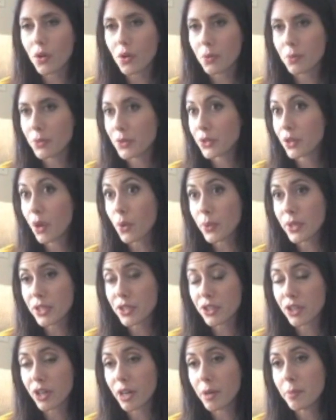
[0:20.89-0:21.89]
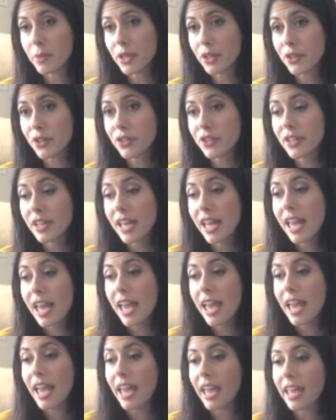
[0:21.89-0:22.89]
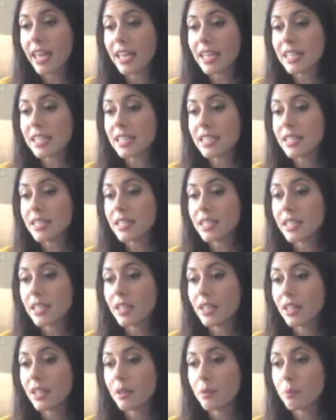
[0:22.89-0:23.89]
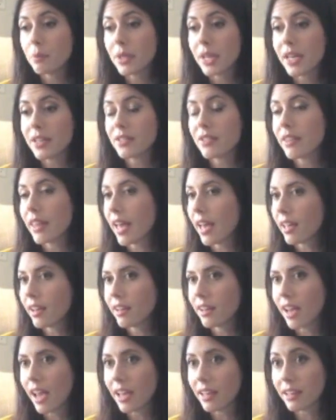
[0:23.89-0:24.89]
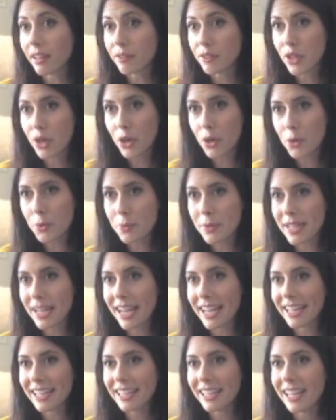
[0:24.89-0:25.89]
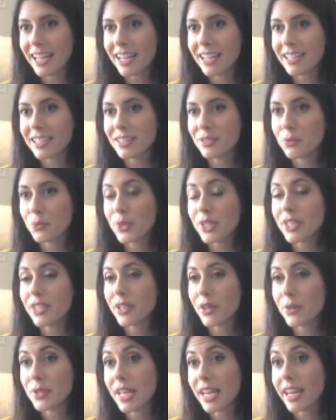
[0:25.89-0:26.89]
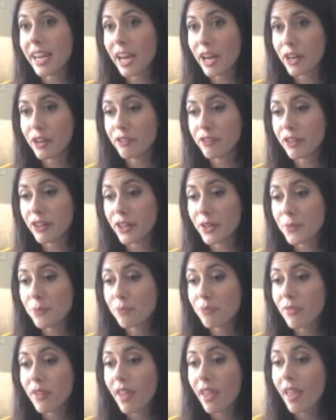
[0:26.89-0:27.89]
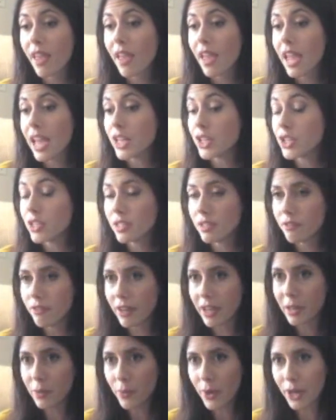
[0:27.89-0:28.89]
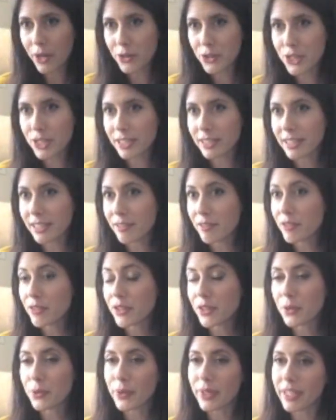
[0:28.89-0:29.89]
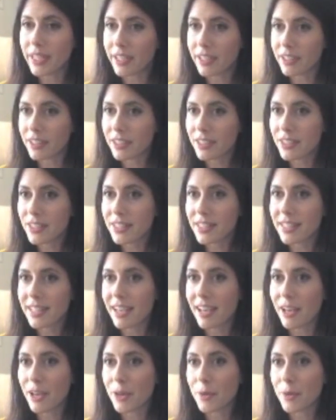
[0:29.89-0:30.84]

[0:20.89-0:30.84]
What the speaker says: almost always terminal. And because of that, I left home and I went to go take care of her. And she did very well. She lived for 3 years,